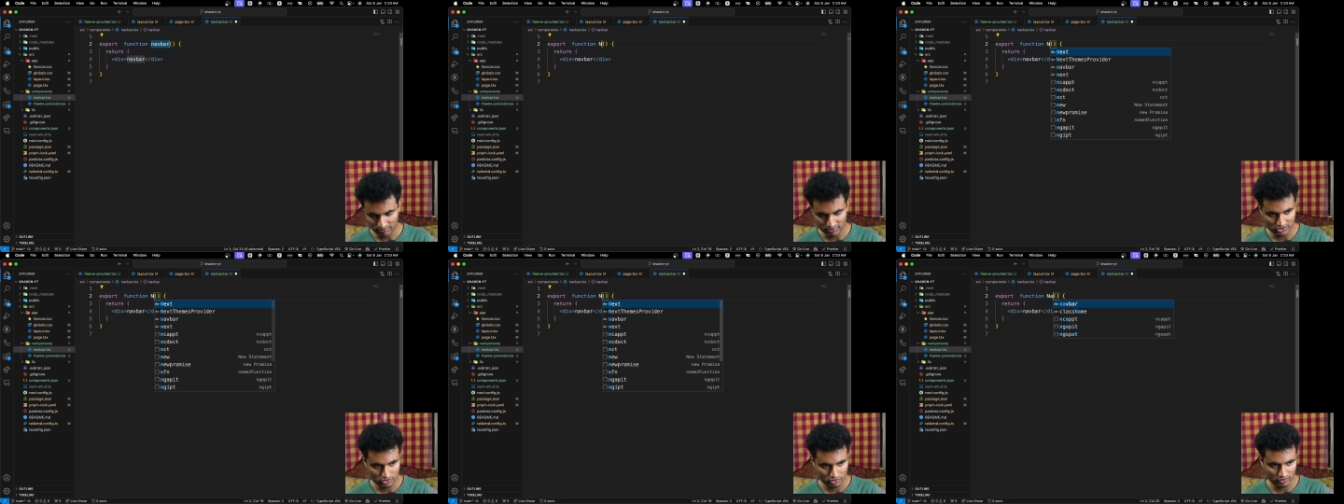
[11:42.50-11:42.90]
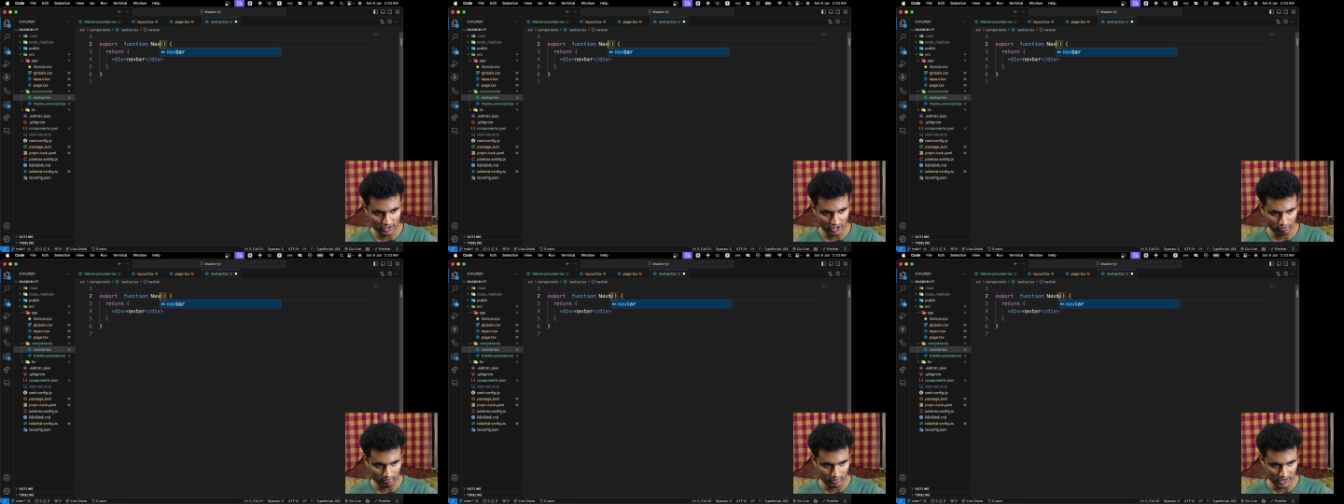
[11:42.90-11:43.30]
this to
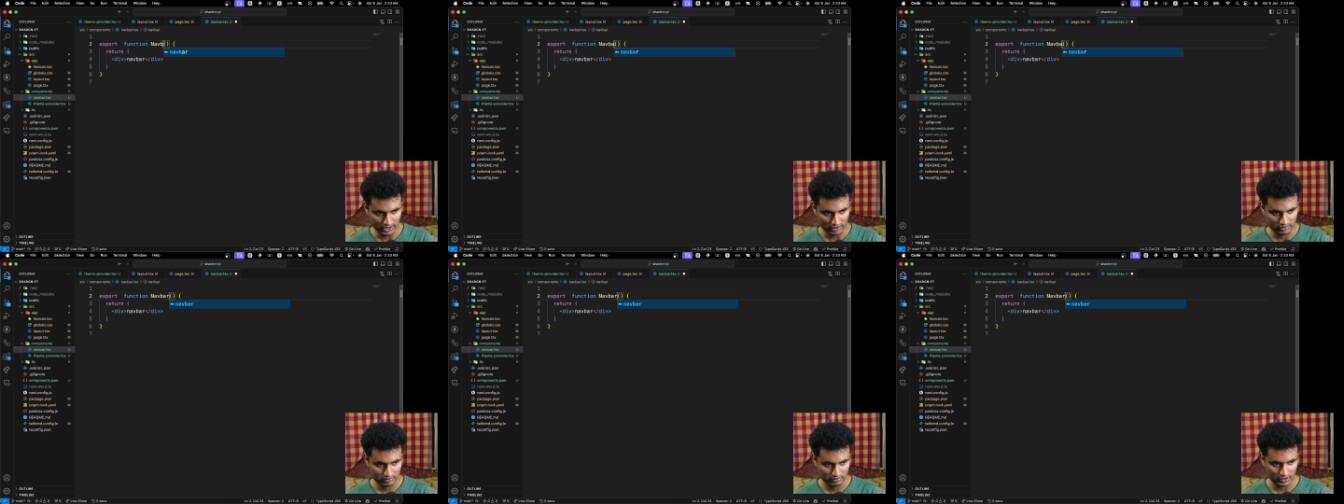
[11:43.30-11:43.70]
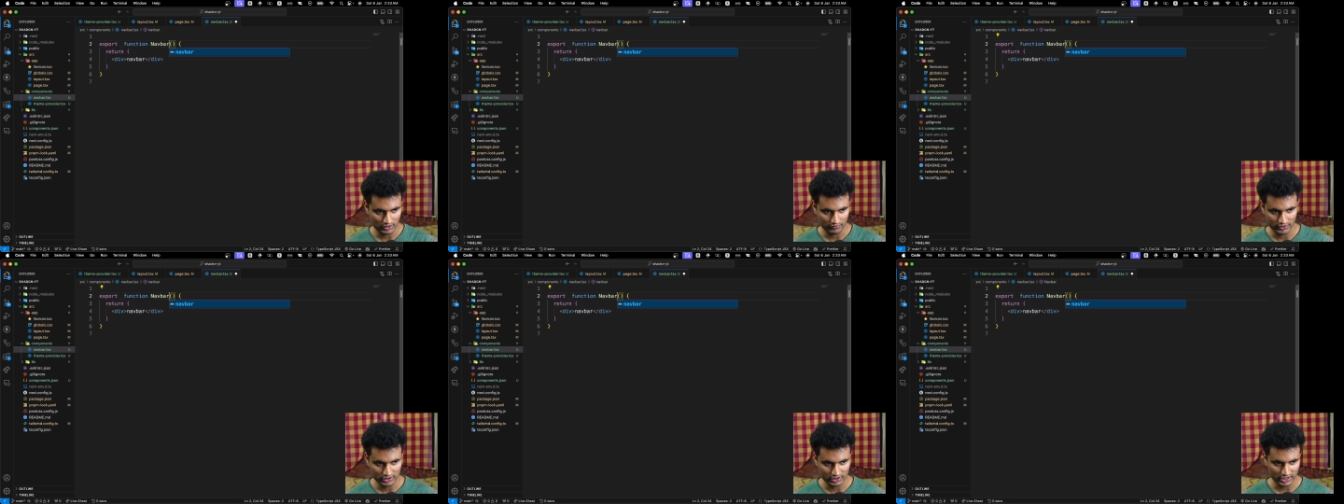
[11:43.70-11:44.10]
navbar
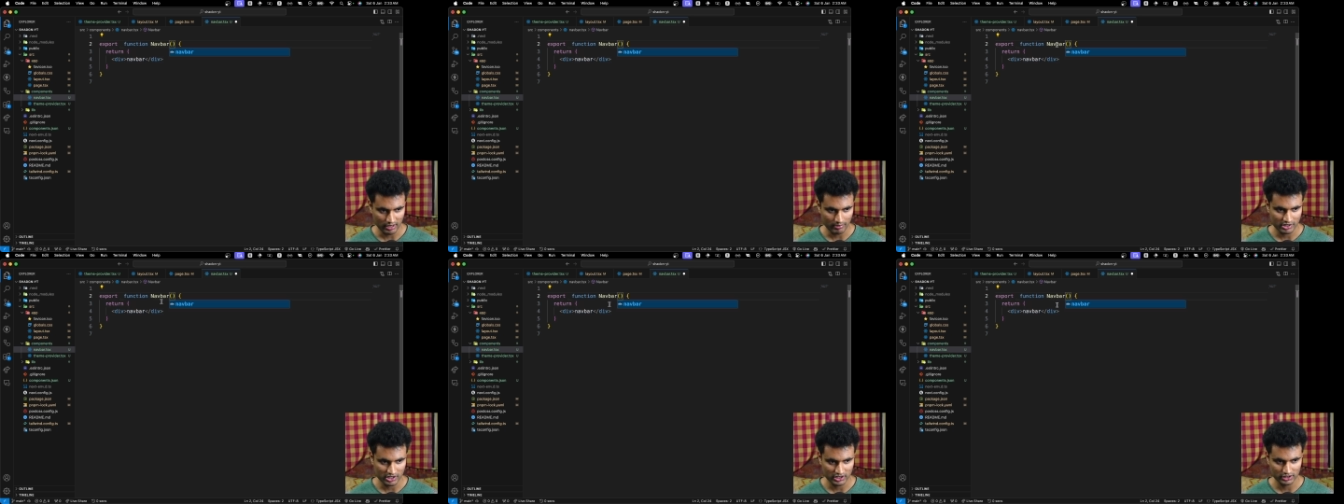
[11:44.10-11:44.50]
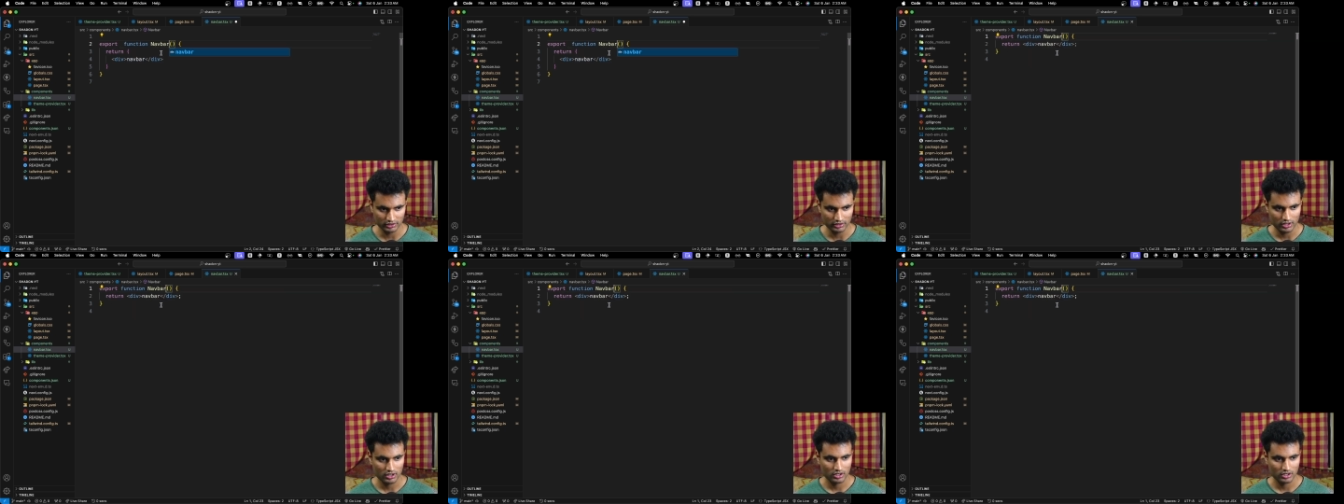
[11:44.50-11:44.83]
with a capital N.